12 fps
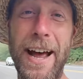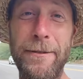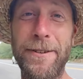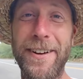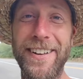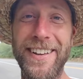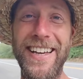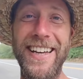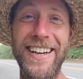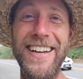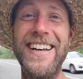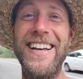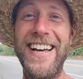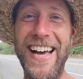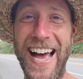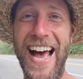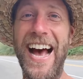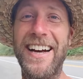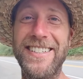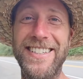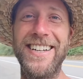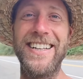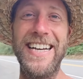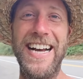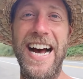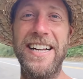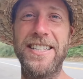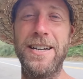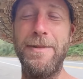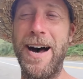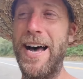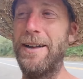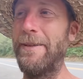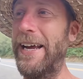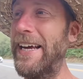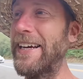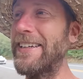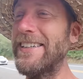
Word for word: definitely accidentally got some on me.